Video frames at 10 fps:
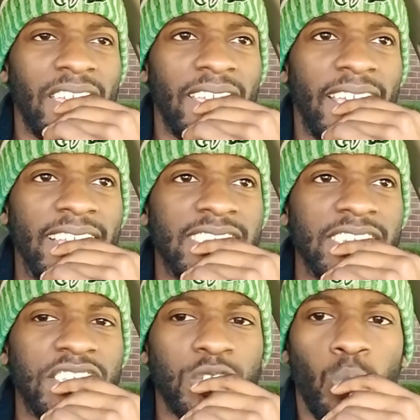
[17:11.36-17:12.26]

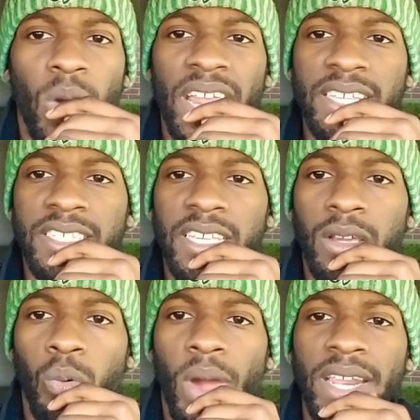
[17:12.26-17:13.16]
just wait and see.
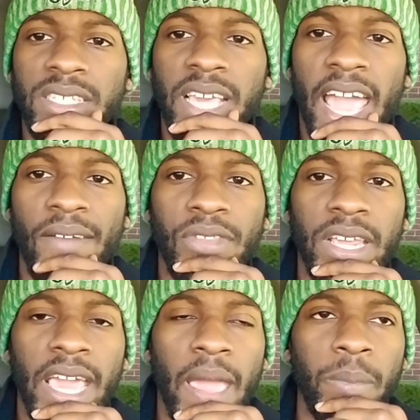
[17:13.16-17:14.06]
Wait until after the
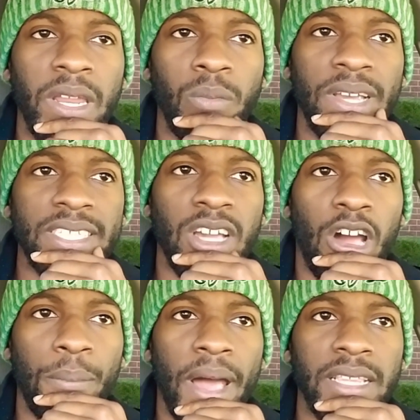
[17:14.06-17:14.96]
game, and then we can talk
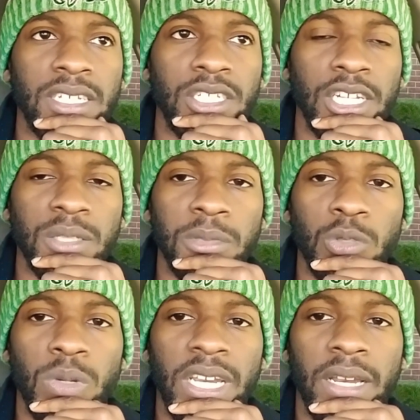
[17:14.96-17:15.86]
about the adjustments
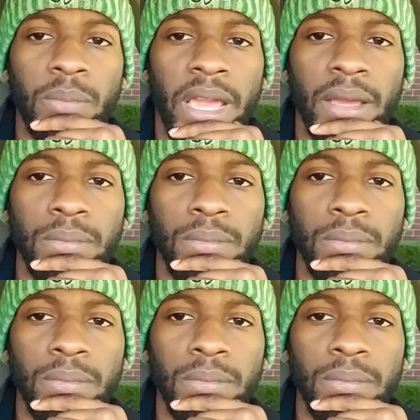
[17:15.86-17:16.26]
we didn't make.